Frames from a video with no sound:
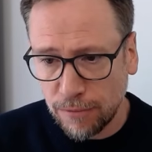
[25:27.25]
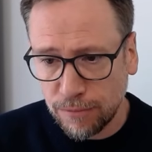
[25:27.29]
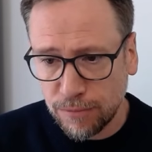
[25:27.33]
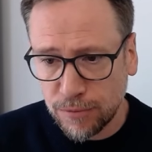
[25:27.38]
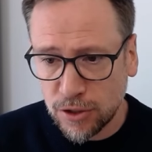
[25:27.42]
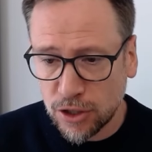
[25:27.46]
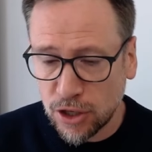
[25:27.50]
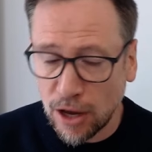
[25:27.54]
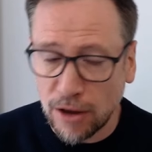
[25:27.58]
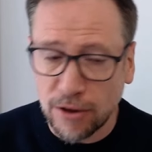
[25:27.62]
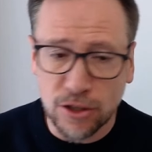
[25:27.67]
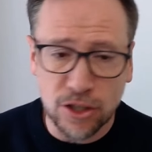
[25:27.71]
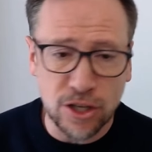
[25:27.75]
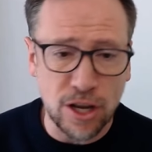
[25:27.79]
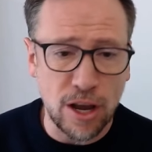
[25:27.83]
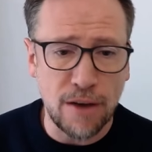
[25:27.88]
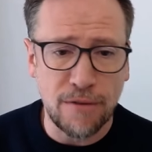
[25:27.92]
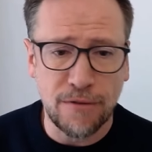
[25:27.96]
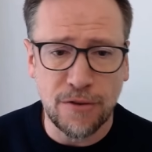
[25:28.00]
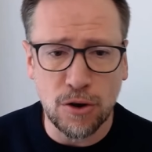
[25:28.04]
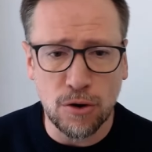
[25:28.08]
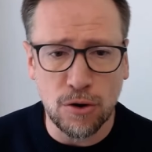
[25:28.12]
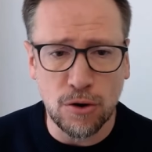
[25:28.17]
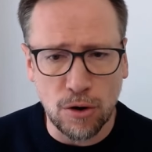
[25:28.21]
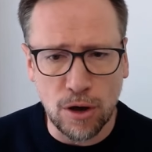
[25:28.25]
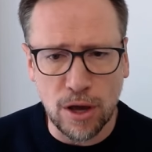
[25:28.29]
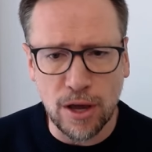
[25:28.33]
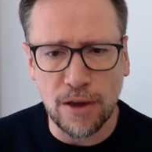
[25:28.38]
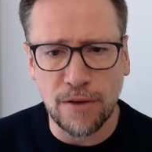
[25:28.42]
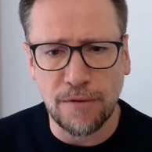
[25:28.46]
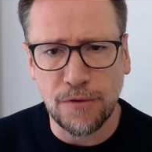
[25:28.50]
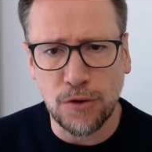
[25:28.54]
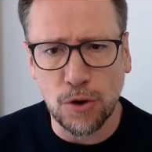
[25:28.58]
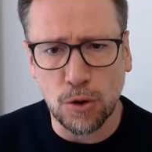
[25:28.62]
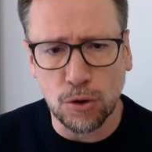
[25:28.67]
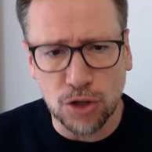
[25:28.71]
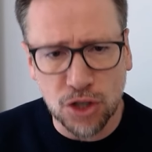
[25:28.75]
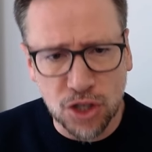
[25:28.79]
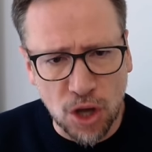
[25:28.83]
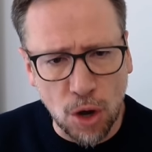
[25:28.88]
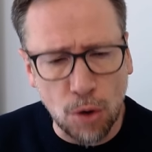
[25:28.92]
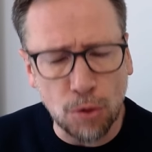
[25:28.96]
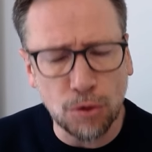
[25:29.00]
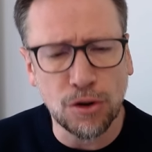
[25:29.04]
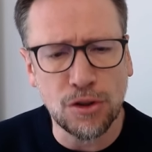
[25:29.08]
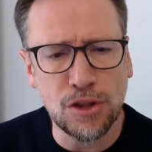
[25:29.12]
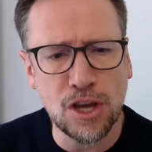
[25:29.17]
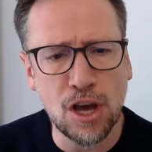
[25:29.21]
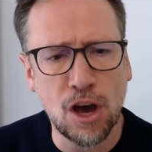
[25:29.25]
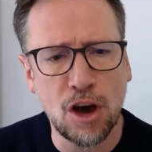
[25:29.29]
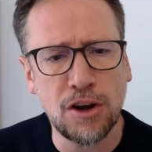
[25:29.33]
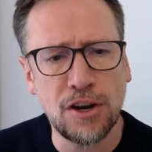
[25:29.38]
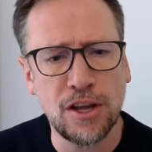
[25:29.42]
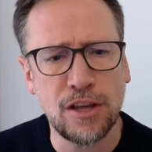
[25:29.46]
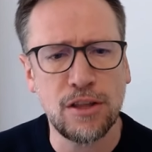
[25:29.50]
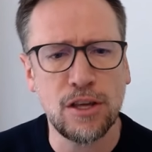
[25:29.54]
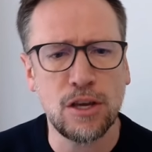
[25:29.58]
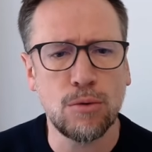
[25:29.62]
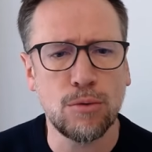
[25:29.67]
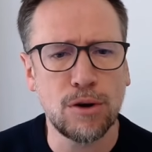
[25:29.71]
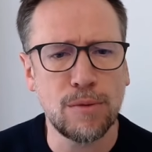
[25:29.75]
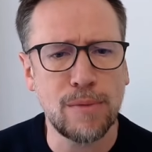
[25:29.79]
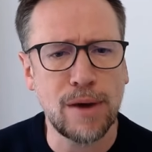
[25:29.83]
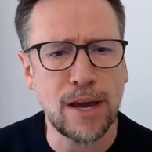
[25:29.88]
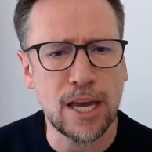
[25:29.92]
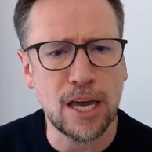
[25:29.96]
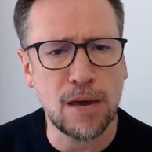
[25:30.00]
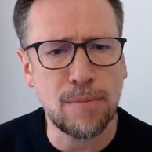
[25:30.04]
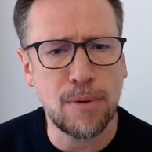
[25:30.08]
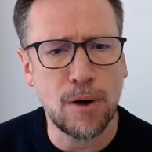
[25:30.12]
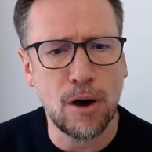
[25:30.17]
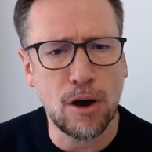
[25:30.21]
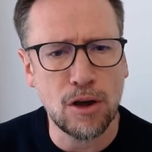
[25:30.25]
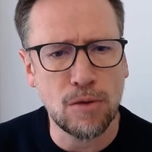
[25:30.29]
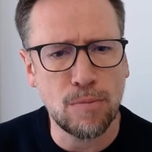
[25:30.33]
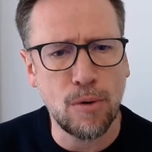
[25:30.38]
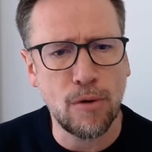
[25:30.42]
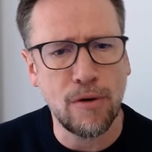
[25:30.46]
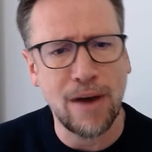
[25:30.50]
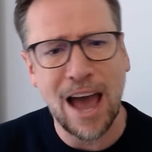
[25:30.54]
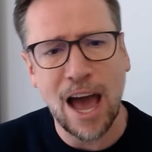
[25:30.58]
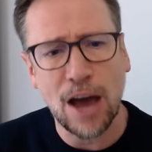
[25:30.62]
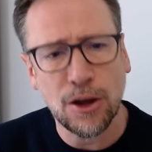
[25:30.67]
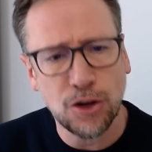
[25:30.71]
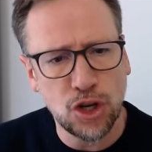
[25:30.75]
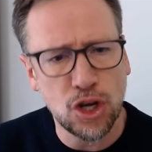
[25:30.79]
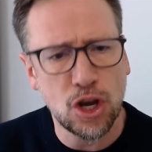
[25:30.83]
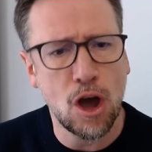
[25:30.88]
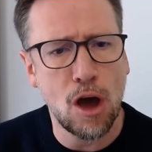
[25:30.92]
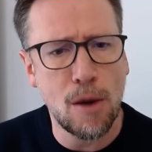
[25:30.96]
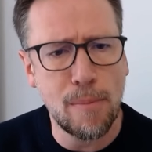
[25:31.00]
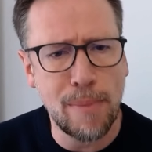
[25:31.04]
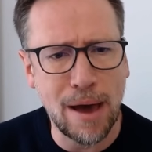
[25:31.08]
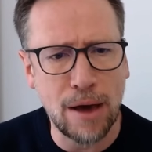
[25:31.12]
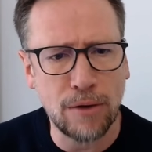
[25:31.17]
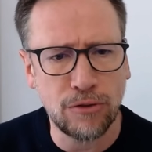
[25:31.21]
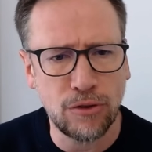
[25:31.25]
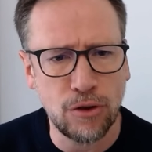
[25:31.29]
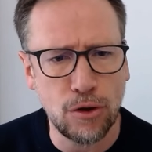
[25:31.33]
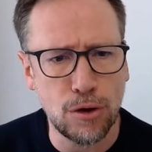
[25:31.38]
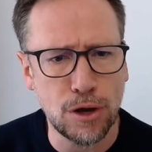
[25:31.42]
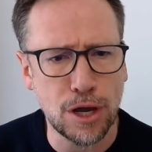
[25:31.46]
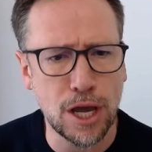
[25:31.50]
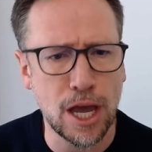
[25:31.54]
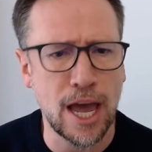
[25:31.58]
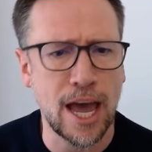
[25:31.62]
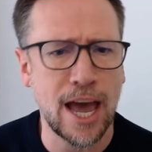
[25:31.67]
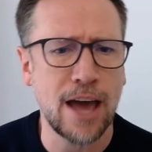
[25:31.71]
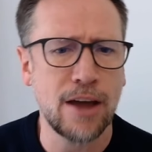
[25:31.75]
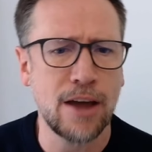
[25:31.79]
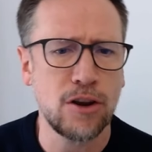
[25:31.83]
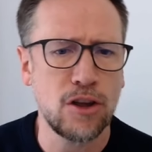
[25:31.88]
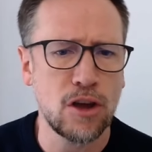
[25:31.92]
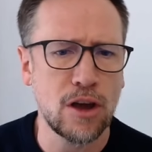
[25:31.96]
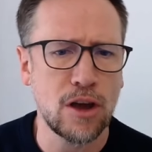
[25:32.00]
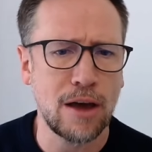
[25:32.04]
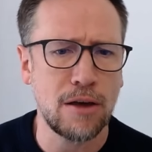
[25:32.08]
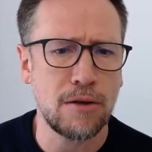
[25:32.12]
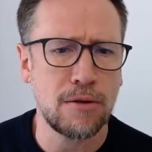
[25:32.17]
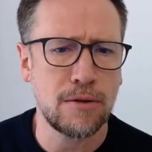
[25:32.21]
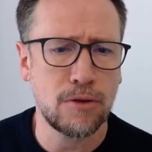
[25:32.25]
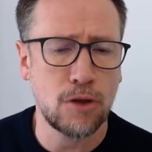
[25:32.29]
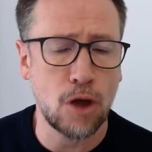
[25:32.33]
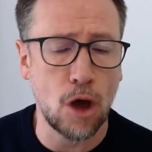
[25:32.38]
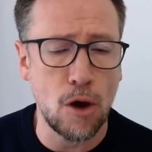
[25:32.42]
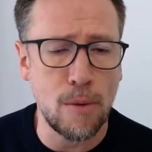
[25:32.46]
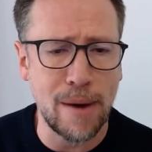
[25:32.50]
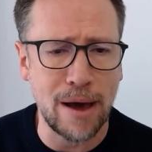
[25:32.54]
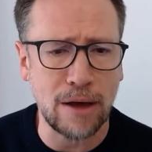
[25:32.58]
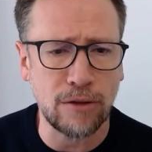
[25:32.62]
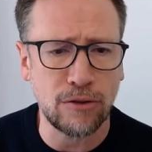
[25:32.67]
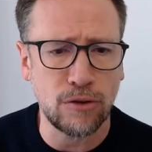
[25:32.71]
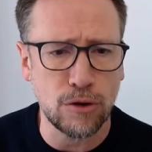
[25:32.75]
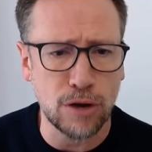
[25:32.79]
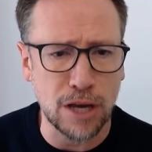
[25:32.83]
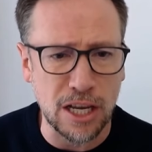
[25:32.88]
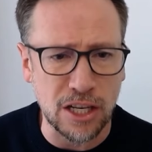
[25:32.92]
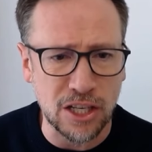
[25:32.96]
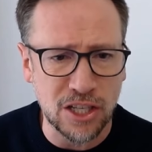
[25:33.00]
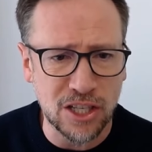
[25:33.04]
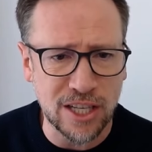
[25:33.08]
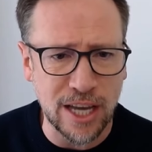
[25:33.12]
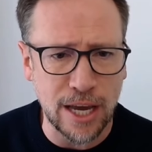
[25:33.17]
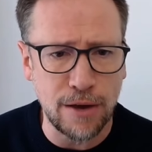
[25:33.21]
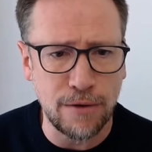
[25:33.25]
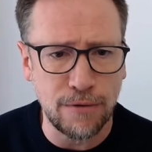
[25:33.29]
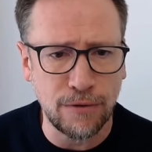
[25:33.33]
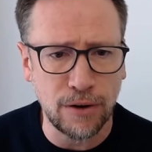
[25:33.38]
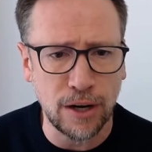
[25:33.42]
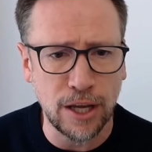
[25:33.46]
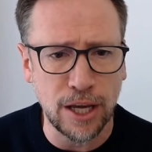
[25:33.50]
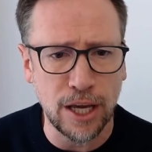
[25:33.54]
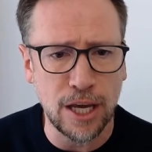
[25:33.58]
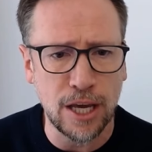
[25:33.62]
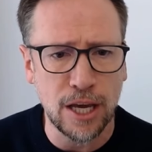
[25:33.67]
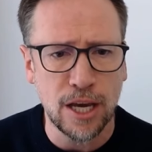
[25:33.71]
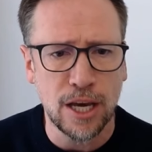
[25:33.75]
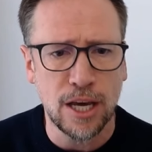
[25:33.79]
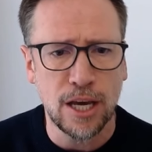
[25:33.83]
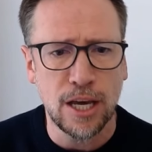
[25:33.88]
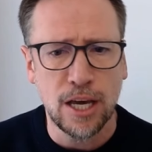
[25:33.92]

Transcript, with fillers: So, so if you're if you're sold on the idea that you want to make it part of your port, how do you go about doing it? How do you go about doing it safely?